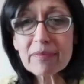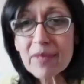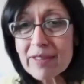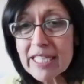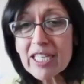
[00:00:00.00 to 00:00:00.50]

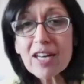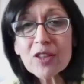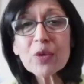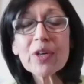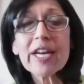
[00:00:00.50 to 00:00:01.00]
The
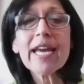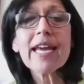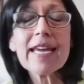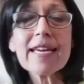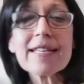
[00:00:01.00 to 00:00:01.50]
other
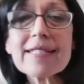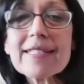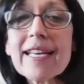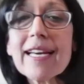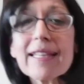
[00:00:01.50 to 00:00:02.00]

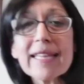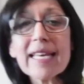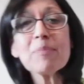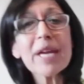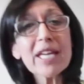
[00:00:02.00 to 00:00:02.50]
is
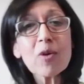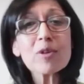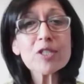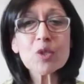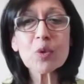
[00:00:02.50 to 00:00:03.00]
they may
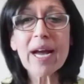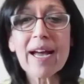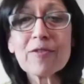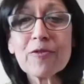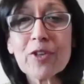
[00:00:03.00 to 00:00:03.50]
also
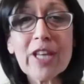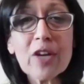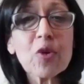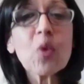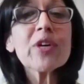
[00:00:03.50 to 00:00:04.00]
have
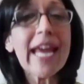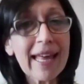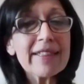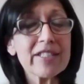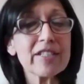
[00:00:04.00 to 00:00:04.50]
their own
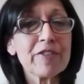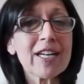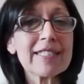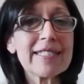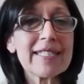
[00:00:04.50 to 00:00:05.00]
health
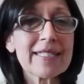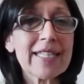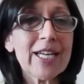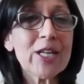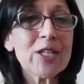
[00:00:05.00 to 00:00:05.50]
difficulties.
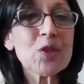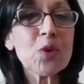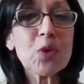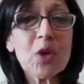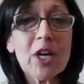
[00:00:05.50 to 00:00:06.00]

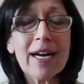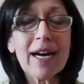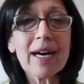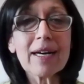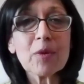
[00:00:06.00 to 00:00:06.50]
So
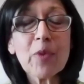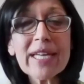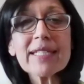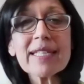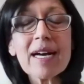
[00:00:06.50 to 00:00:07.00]
when
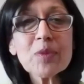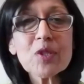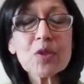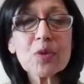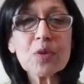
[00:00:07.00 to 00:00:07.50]
it comes
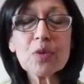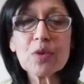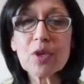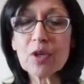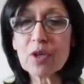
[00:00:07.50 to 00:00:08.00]

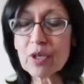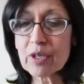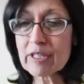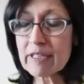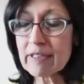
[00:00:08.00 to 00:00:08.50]
to
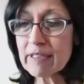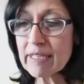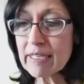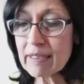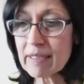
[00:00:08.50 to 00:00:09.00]

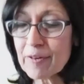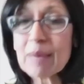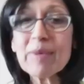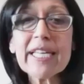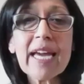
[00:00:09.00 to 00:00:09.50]

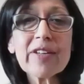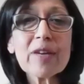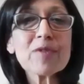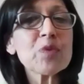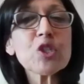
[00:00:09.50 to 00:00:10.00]
family
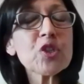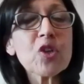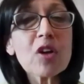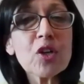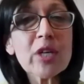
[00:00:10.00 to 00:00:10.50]
caregivers, we should
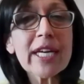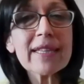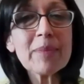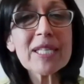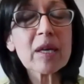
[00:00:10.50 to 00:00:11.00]
not look at
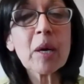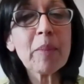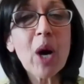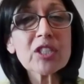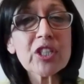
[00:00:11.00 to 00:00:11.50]
them as a
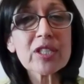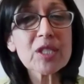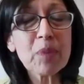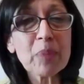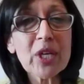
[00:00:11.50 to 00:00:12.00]
homogeneous
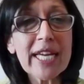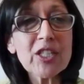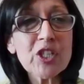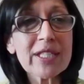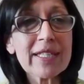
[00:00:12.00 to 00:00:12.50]

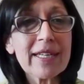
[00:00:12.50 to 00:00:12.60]
population.